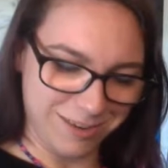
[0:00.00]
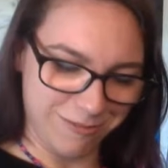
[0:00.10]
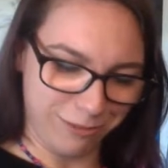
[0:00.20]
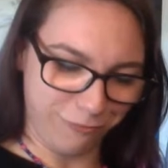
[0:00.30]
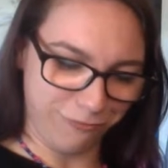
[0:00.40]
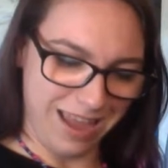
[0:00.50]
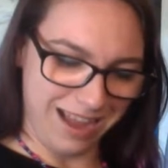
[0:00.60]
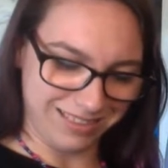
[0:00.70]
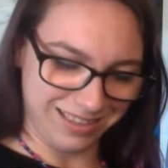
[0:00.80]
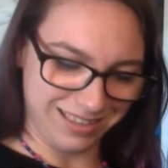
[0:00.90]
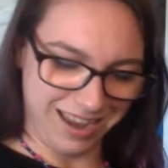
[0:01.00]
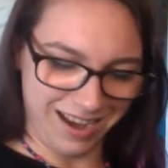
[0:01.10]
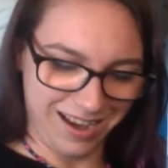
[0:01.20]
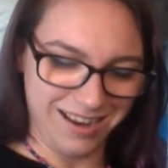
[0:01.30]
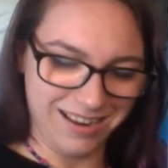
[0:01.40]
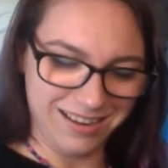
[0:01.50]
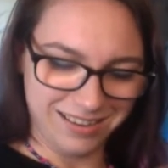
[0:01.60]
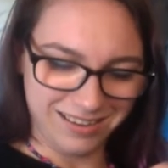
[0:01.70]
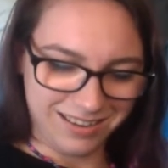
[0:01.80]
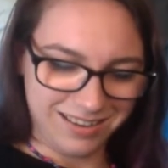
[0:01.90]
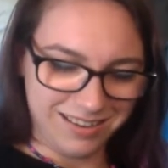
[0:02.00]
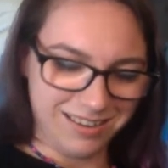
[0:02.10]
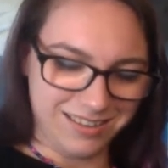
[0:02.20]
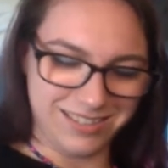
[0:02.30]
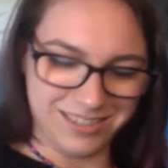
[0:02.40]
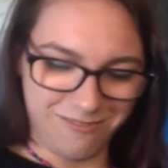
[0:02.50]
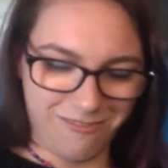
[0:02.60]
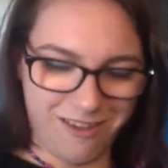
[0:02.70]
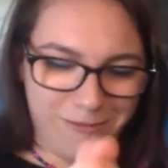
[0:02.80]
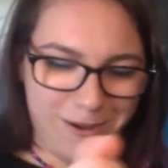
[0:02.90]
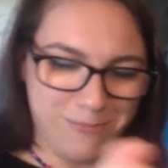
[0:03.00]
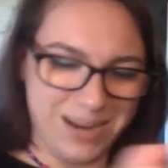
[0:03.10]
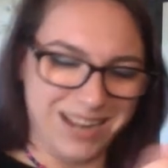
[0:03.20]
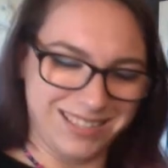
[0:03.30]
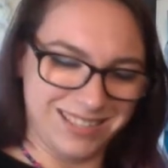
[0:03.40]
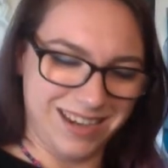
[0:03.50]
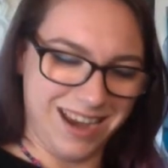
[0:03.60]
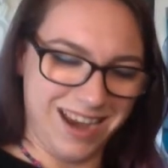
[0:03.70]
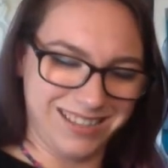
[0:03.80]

with the fact that I didn't want to wear pants today.